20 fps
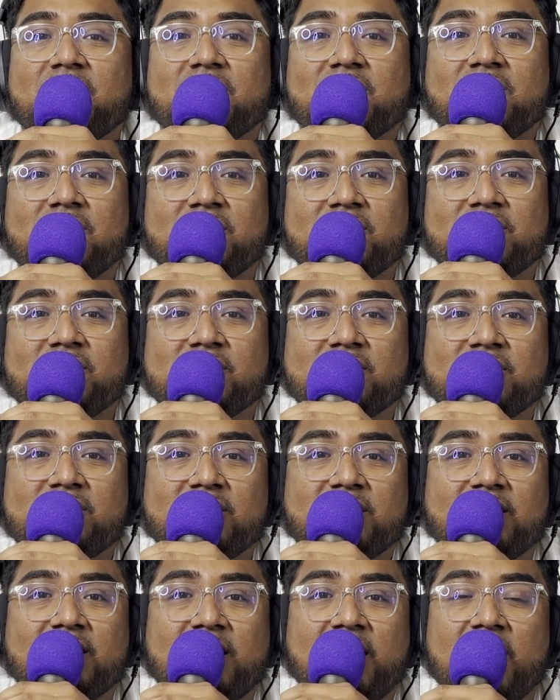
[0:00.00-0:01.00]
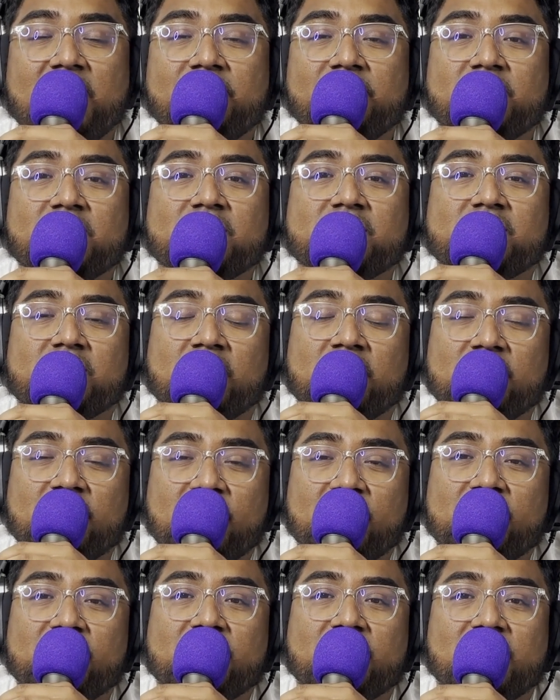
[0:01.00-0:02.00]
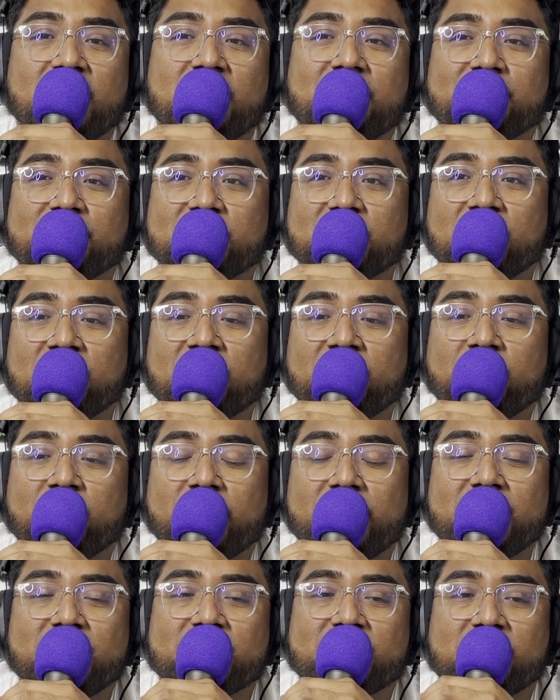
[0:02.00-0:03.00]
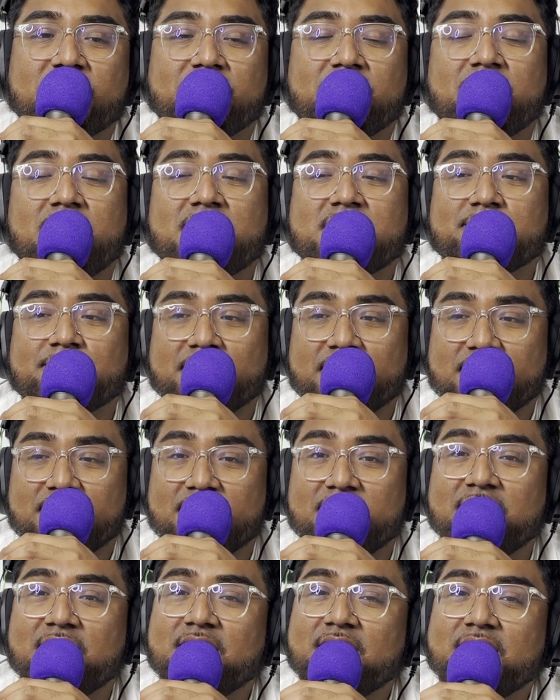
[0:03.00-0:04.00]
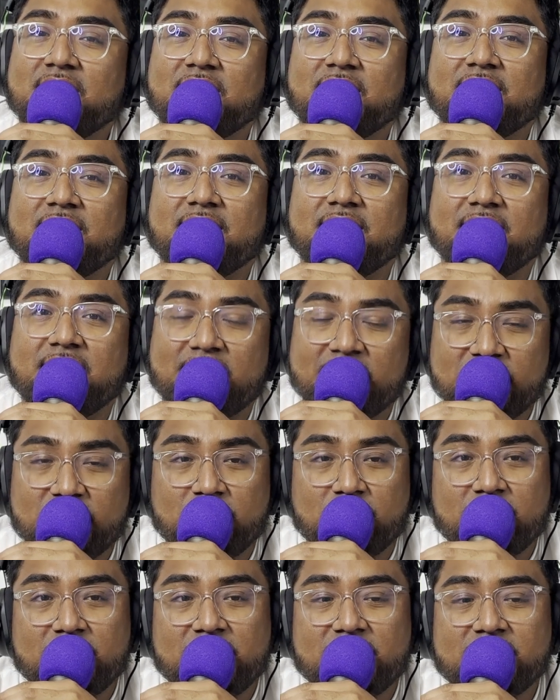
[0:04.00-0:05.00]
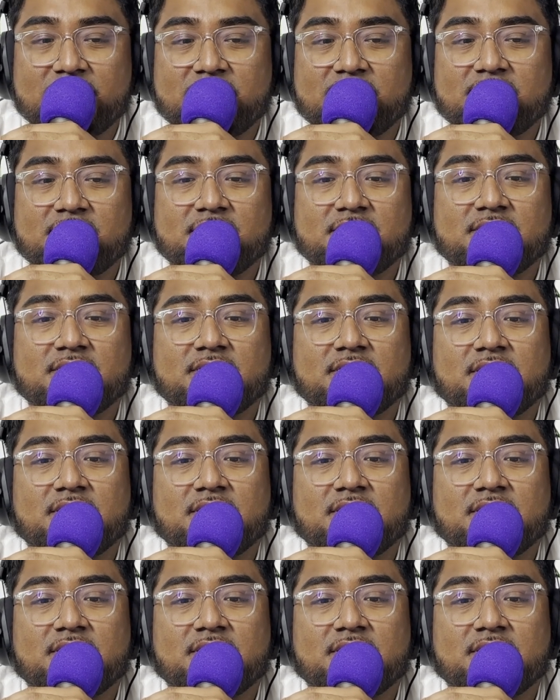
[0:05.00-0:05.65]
Could just give us another glimpse of what his career has been. Injuries,